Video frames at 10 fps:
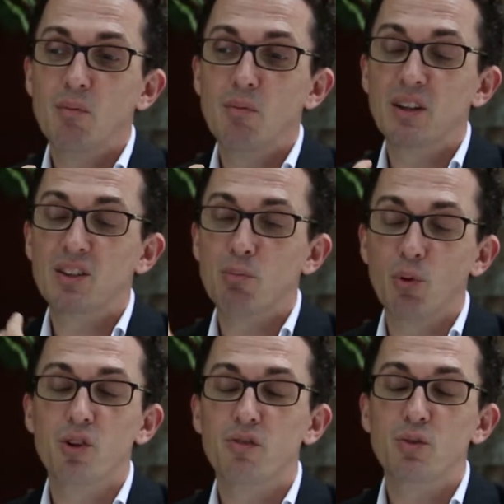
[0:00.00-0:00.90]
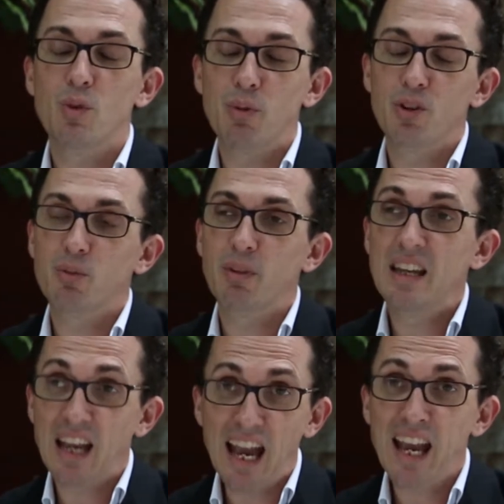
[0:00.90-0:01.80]
be as supportive as we possibly
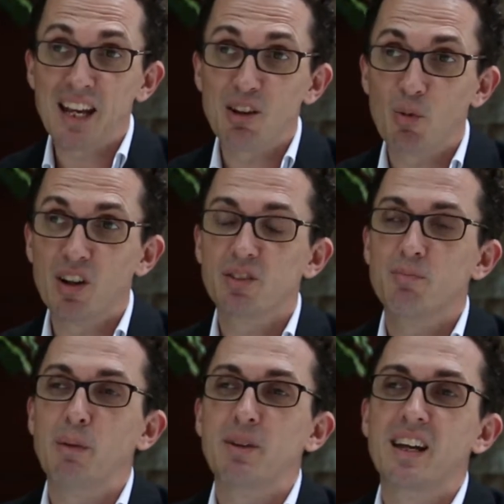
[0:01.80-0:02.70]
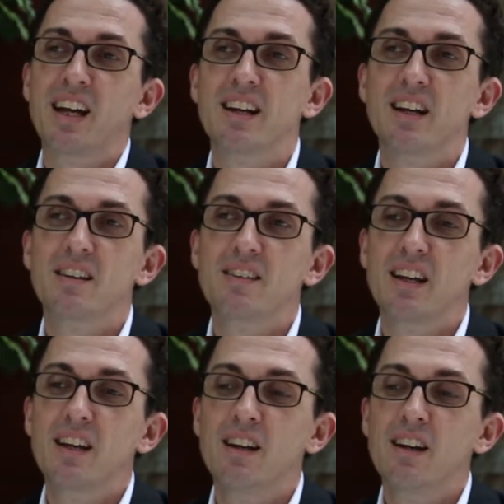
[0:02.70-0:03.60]
can once Mum and Dad aren't
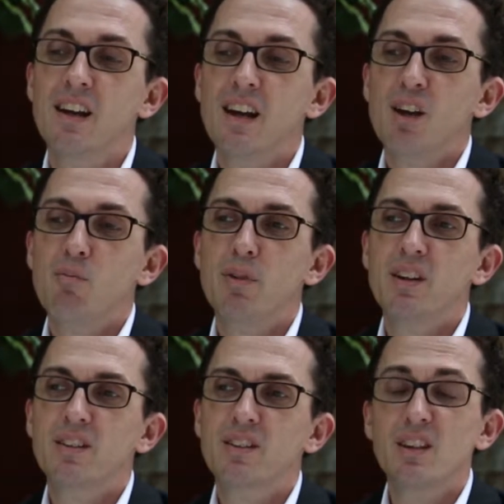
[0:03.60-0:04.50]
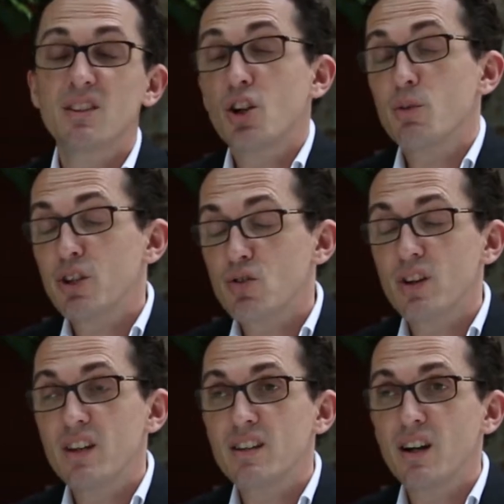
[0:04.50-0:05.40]
there, but it's going to be a
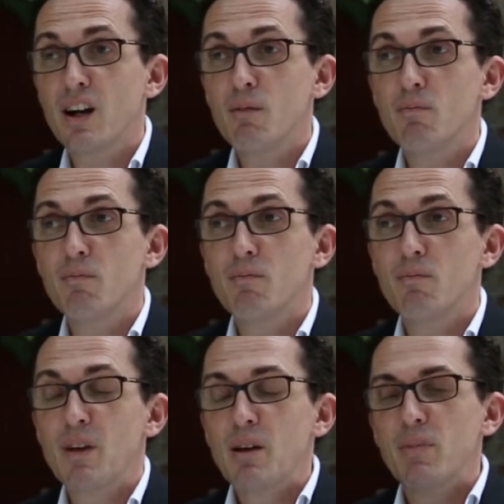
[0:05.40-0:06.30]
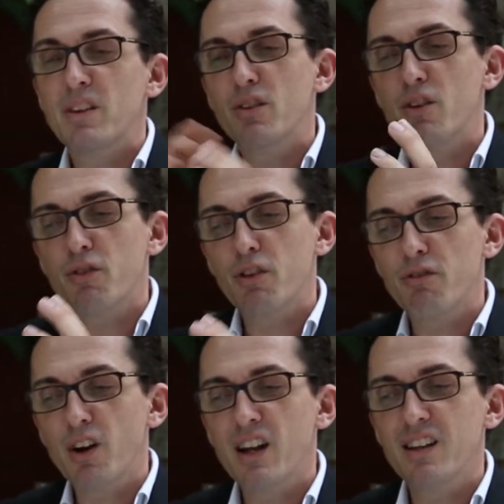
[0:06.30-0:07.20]
tricky time. But the
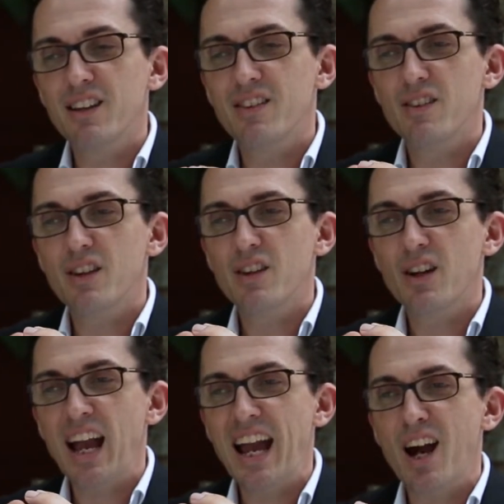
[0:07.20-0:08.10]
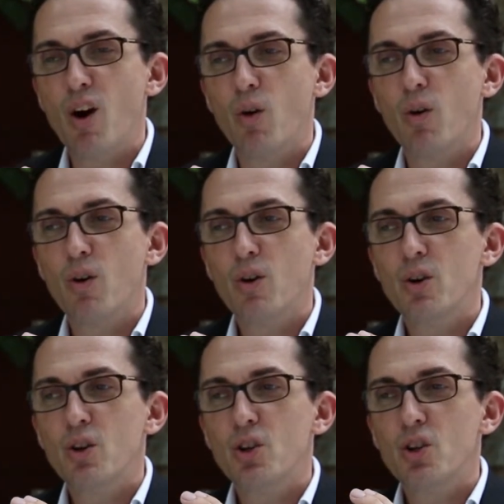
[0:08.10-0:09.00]
finding that how
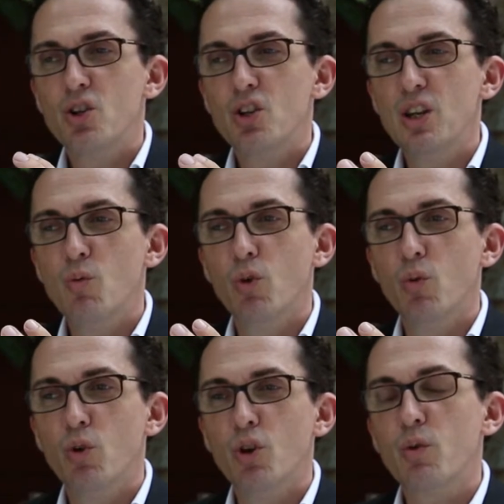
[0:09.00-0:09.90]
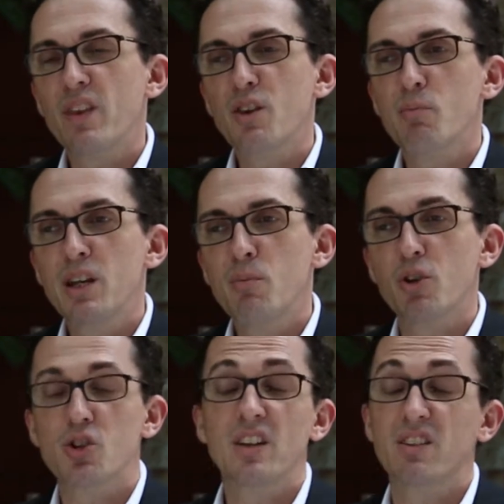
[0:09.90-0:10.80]
she will work with other
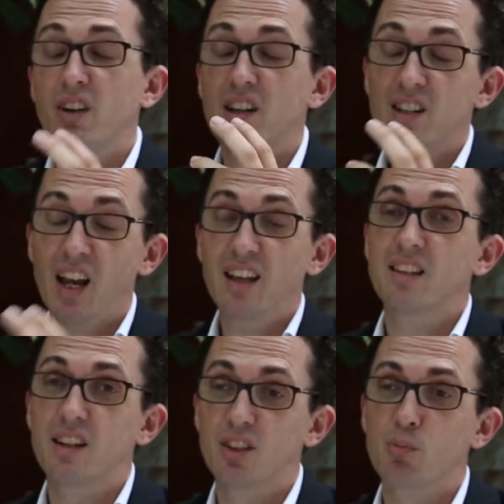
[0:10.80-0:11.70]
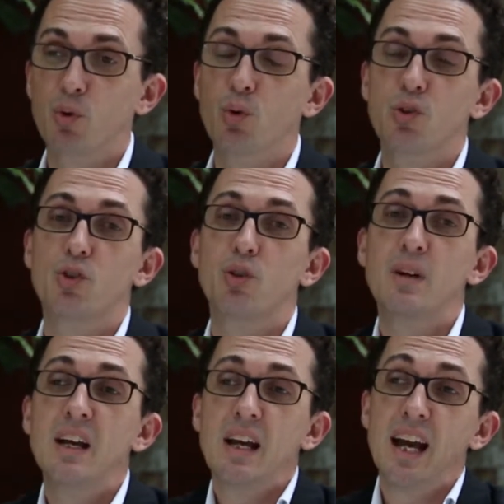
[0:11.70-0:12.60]
people. She has a fantastic support group
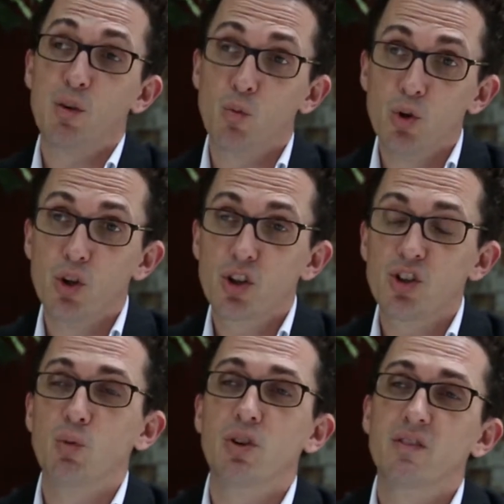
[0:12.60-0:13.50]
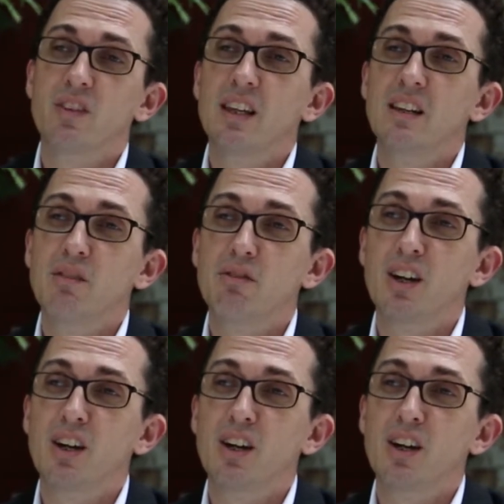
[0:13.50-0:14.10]
at work. She works for the Endeavour